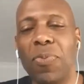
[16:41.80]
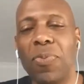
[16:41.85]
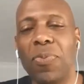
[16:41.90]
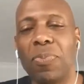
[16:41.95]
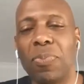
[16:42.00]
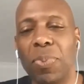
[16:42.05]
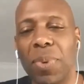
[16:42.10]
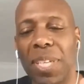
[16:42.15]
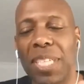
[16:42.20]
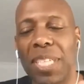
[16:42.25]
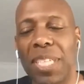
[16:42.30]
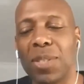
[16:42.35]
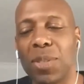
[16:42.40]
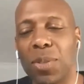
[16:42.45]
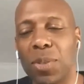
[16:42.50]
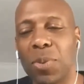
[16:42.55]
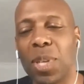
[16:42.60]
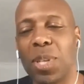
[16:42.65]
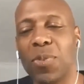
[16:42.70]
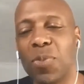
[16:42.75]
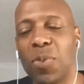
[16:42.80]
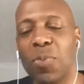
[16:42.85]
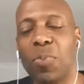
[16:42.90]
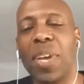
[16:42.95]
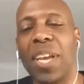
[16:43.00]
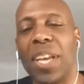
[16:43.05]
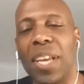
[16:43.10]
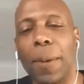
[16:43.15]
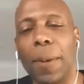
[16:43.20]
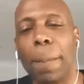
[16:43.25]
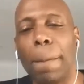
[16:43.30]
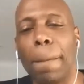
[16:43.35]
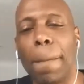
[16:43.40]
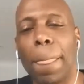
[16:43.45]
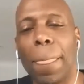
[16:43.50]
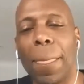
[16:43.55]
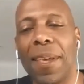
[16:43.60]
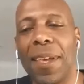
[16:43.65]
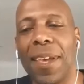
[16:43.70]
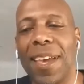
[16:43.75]
please address for me,
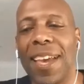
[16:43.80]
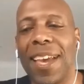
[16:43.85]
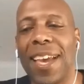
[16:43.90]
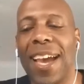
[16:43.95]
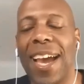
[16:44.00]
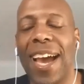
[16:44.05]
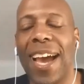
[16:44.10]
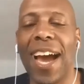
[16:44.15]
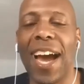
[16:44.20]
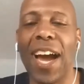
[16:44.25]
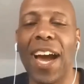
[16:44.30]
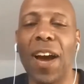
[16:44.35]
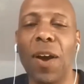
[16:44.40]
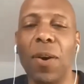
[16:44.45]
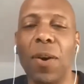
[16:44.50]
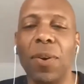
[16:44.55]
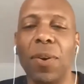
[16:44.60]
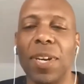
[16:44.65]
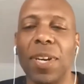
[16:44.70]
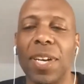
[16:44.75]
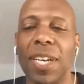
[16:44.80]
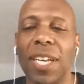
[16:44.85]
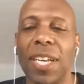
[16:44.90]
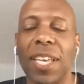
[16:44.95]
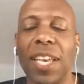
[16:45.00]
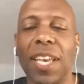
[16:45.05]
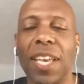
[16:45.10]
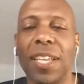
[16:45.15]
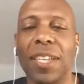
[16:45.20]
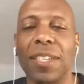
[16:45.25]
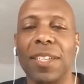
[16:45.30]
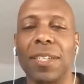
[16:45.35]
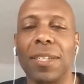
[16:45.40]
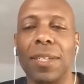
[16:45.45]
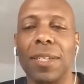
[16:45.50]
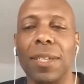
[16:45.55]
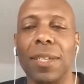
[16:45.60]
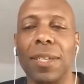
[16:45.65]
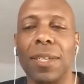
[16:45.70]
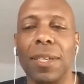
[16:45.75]
how can
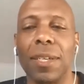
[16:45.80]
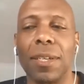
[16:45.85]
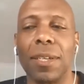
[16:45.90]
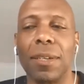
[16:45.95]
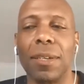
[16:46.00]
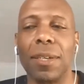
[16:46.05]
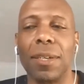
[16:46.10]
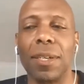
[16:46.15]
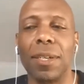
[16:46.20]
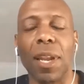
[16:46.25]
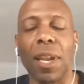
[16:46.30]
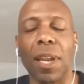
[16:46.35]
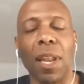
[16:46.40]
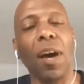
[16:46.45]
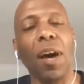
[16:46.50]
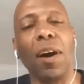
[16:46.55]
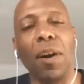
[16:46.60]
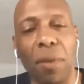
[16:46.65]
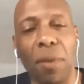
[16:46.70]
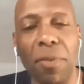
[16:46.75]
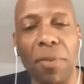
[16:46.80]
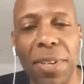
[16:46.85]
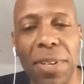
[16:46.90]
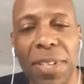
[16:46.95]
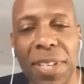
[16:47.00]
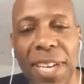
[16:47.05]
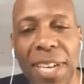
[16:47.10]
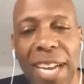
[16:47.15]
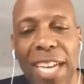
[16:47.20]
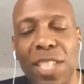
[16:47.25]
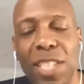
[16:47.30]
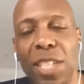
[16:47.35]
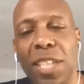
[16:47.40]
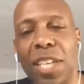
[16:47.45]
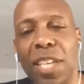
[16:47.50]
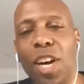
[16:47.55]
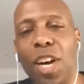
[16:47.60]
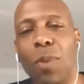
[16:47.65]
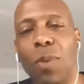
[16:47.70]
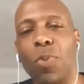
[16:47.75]
love actually
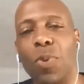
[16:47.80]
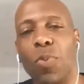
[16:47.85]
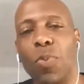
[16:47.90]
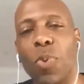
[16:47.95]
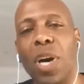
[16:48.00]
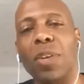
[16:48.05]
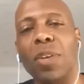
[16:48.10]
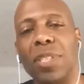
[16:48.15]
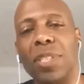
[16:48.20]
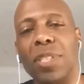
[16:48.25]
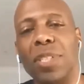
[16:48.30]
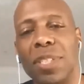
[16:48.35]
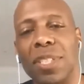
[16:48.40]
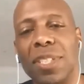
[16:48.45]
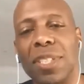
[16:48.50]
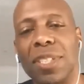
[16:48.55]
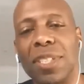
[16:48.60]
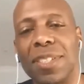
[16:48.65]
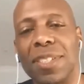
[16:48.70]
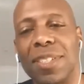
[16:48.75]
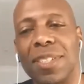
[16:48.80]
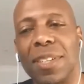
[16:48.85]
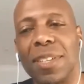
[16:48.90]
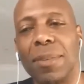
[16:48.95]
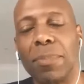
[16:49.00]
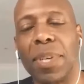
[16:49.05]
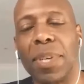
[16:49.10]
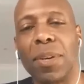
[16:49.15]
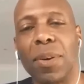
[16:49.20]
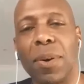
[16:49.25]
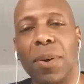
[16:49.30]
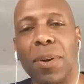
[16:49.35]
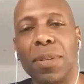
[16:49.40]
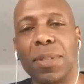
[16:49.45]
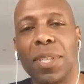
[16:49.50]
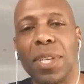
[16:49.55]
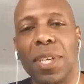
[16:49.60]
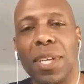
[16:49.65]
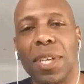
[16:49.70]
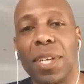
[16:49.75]
help with wellness?
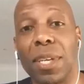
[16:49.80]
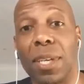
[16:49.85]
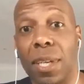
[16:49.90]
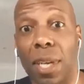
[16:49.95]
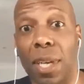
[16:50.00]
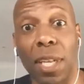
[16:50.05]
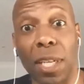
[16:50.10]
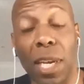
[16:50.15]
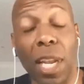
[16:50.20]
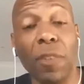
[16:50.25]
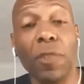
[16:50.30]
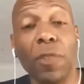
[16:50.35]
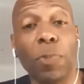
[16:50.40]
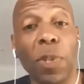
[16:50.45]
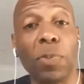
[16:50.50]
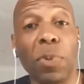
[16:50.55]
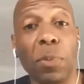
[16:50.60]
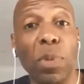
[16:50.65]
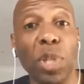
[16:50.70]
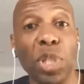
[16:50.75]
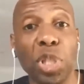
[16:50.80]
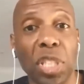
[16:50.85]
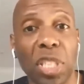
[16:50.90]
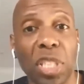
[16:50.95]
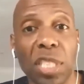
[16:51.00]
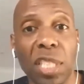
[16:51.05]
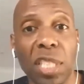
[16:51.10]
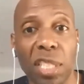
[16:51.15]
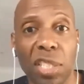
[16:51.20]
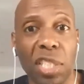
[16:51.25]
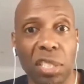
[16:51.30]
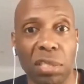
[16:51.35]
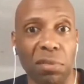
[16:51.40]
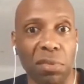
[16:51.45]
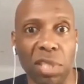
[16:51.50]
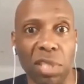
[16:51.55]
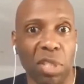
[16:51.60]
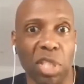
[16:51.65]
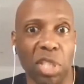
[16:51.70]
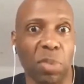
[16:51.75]
Because love's supposed to be mushy.
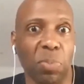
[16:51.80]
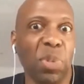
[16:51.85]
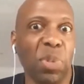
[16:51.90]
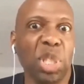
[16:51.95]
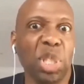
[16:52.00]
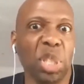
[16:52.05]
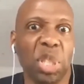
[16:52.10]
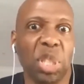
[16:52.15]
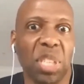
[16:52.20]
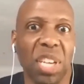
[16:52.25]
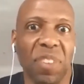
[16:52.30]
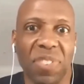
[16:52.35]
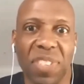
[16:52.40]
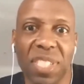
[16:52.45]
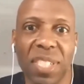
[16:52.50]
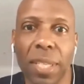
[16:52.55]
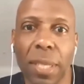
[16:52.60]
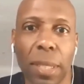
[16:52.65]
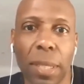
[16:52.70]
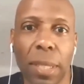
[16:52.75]
It's just mushy stuff, isn't it?